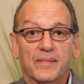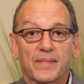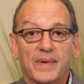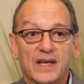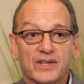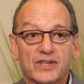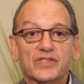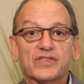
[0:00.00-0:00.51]

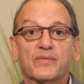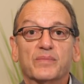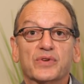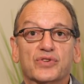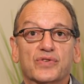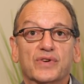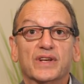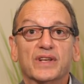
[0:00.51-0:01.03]
Patients who have
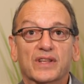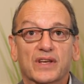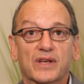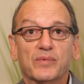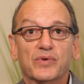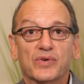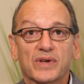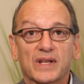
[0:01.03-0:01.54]
been treated in the
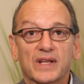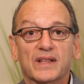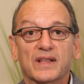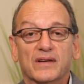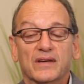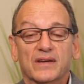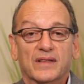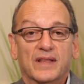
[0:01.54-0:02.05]

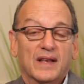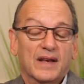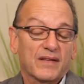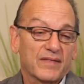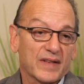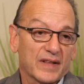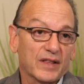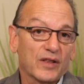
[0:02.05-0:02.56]
community that
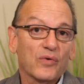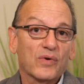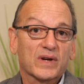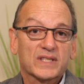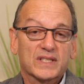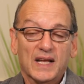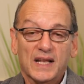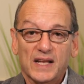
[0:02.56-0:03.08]
have had
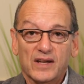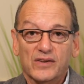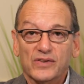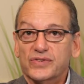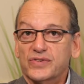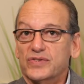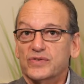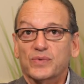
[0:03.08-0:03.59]
long-standing
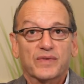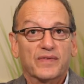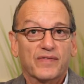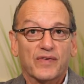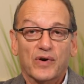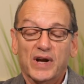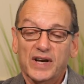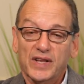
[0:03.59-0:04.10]
ulcers with a
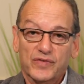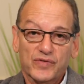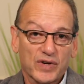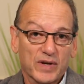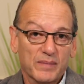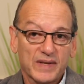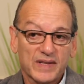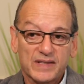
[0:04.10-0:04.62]
variety of
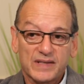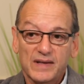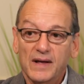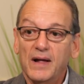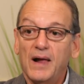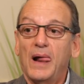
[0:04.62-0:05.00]
treatments.